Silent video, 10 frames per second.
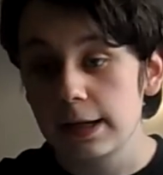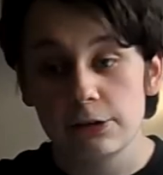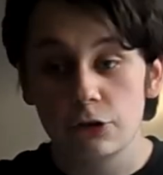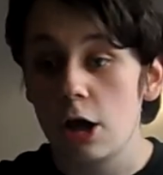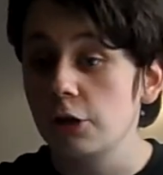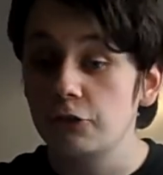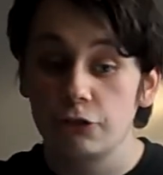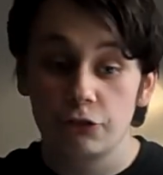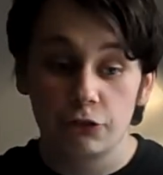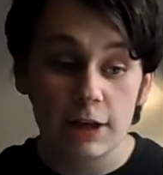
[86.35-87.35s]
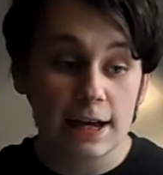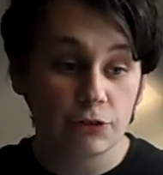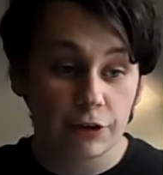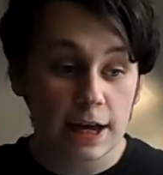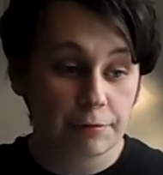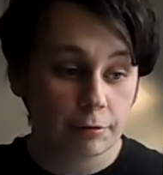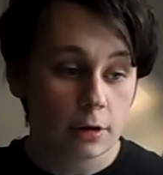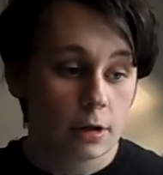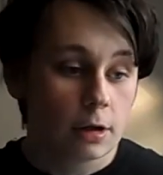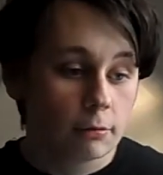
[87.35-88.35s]
Please, guys, stay safe
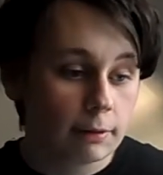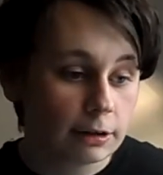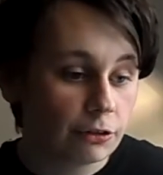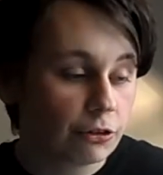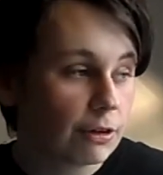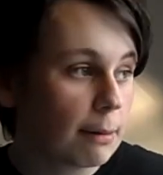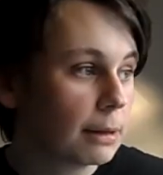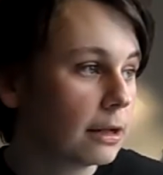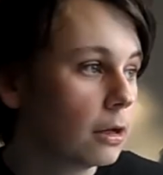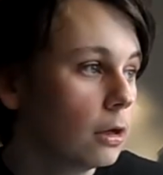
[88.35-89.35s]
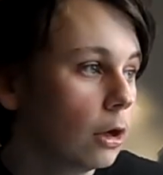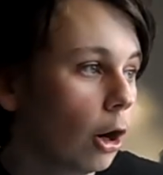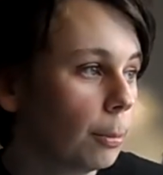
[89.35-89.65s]
while this is happening.